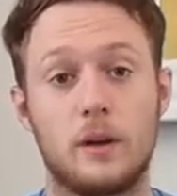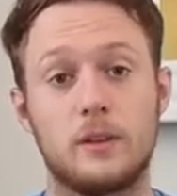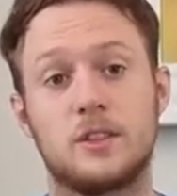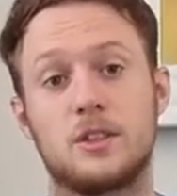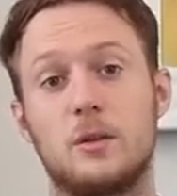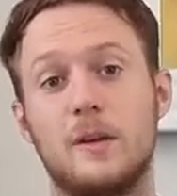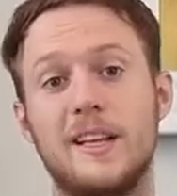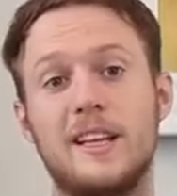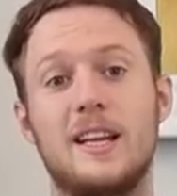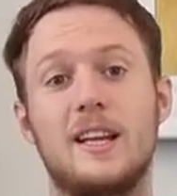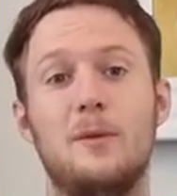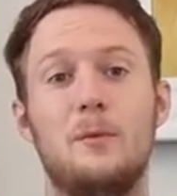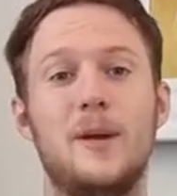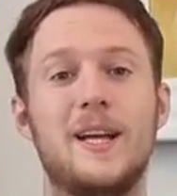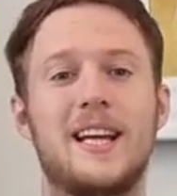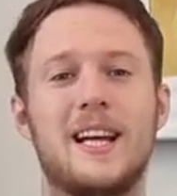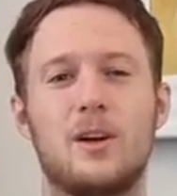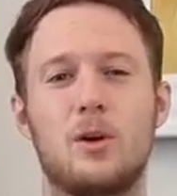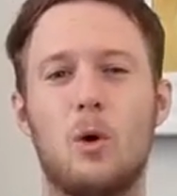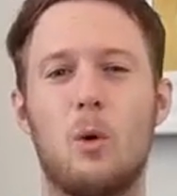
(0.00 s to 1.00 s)
So literally we
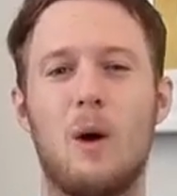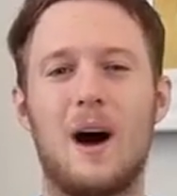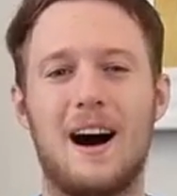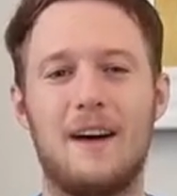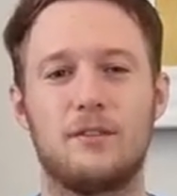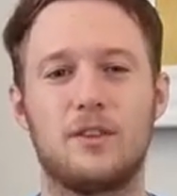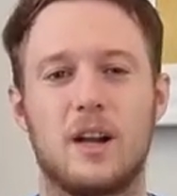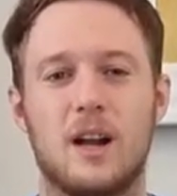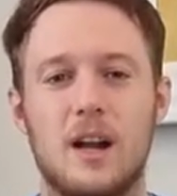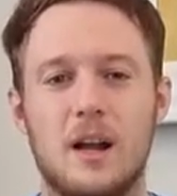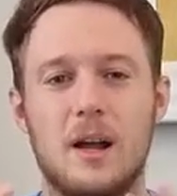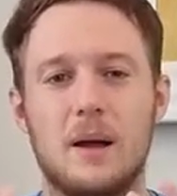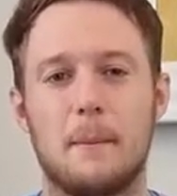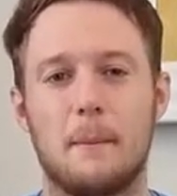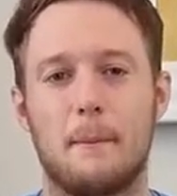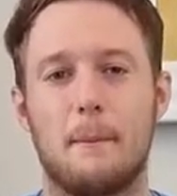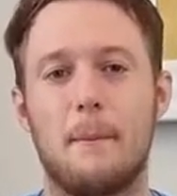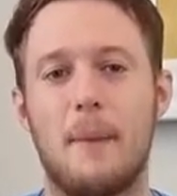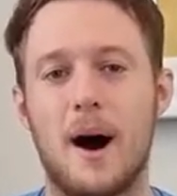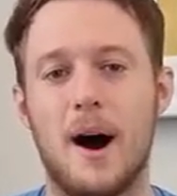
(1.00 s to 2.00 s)
can go after
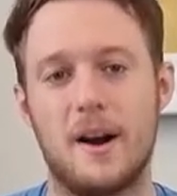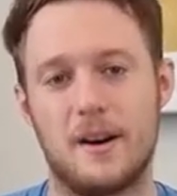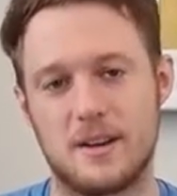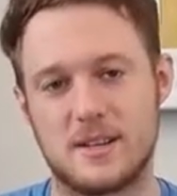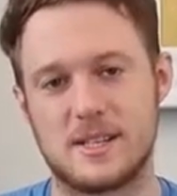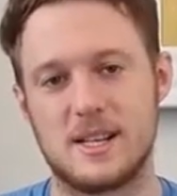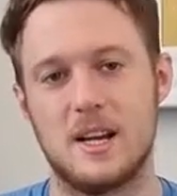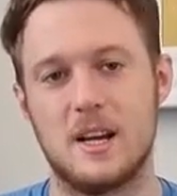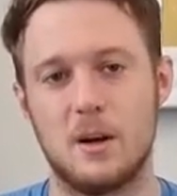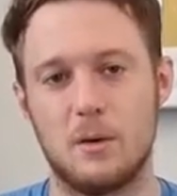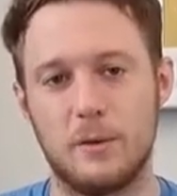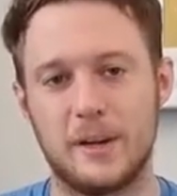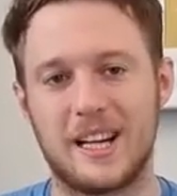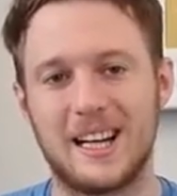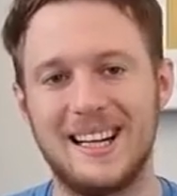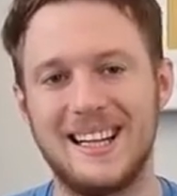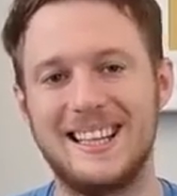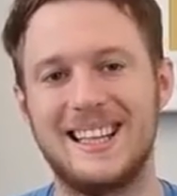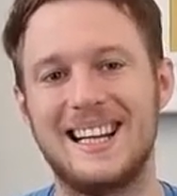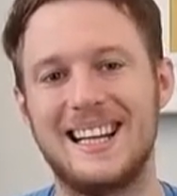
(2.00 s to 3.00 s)
buyers. We can
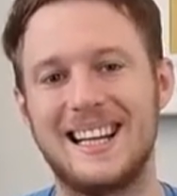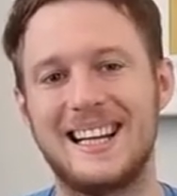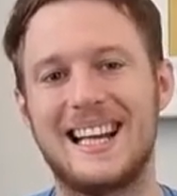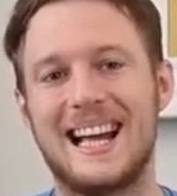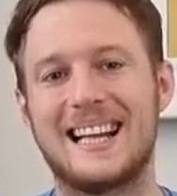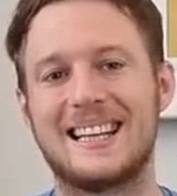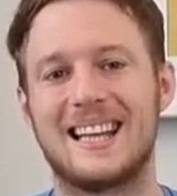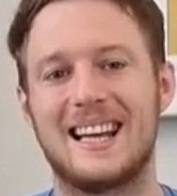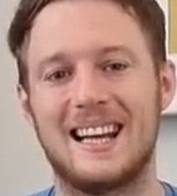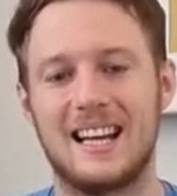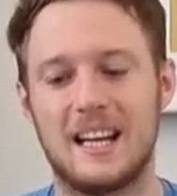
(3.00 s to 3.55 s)
literally get